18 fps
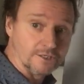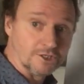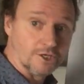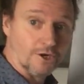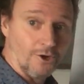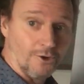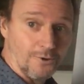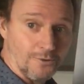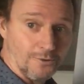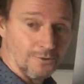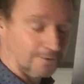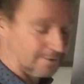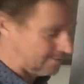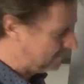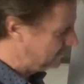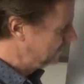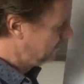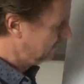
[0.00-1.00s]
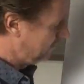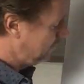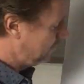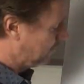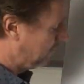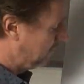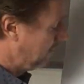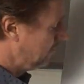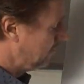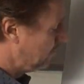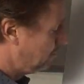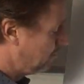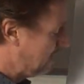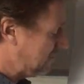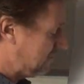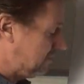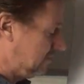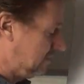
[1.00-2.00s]
So you
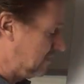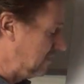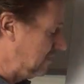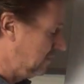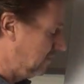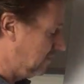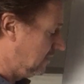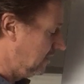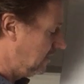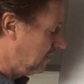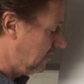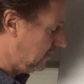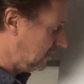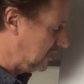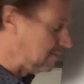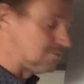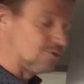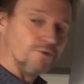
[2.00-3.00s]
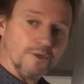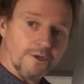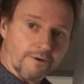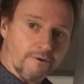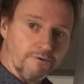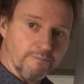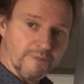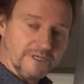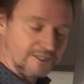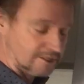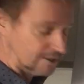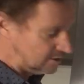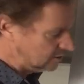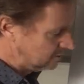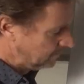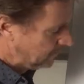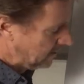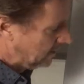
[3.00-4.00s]
best keep to your own business.